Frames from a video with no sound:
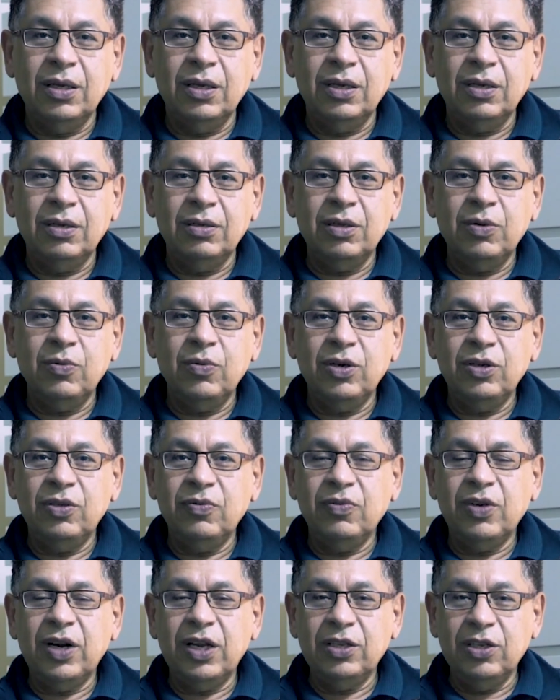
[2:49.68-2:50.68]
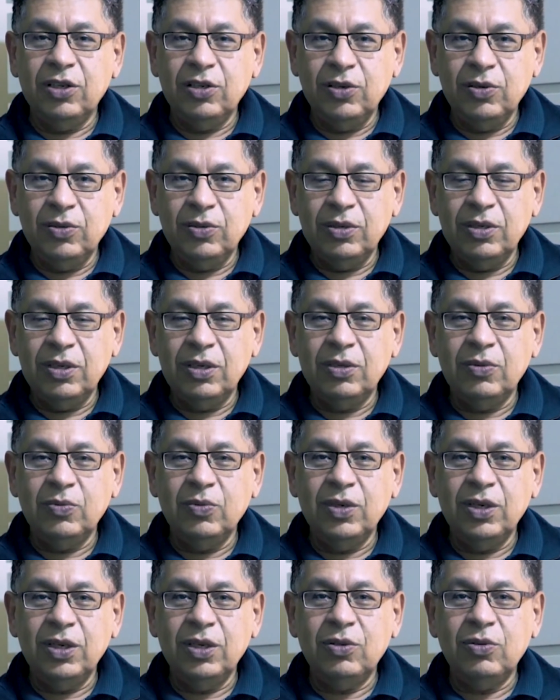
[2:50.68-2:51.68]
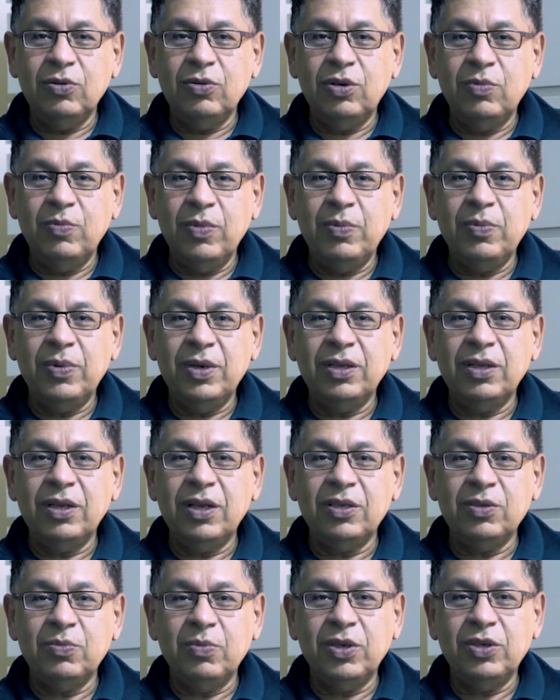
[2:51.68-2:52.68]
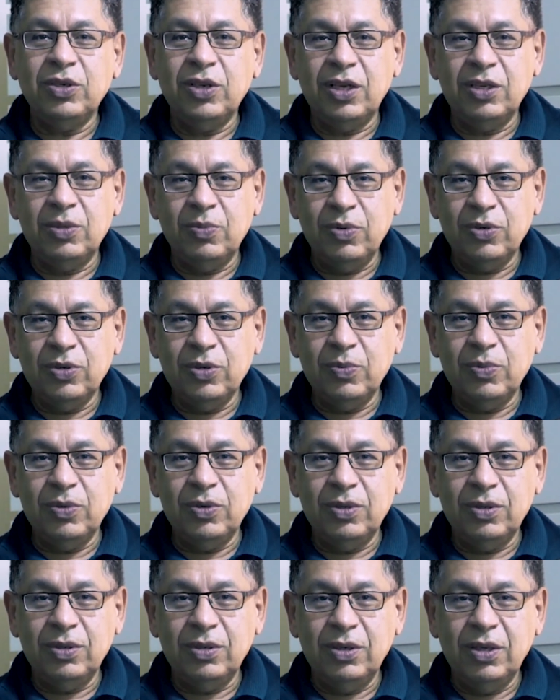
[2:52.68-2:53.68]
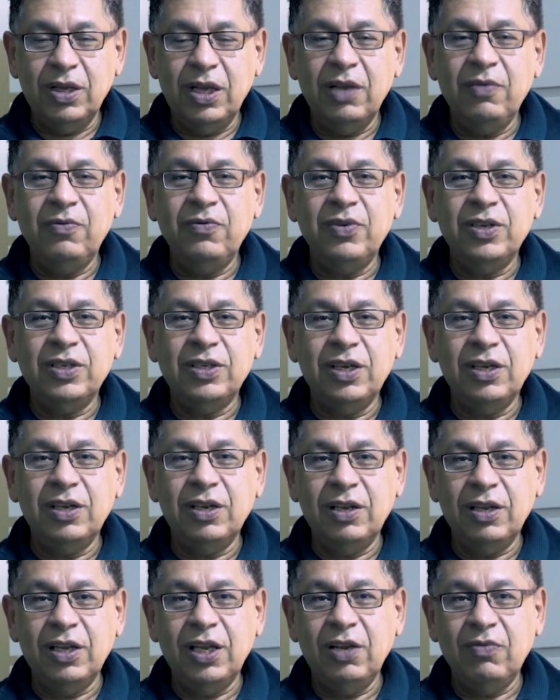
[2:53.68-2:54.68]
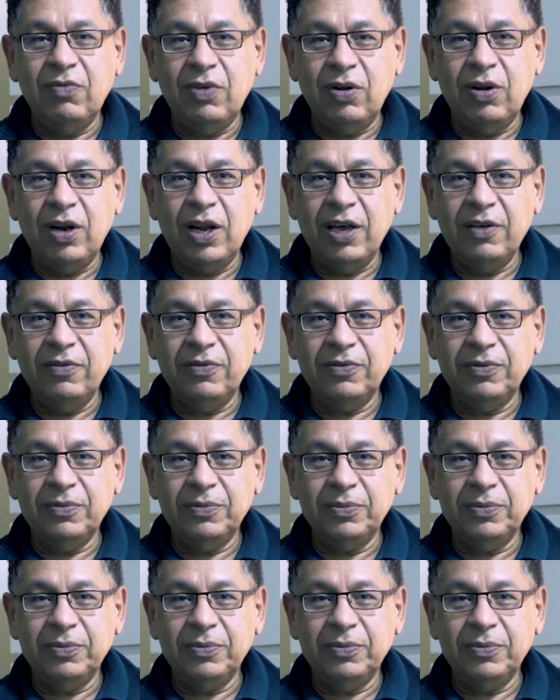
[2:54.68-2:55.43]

uh, the word of gratitude that we need to remember it as much as possible every single day of our life.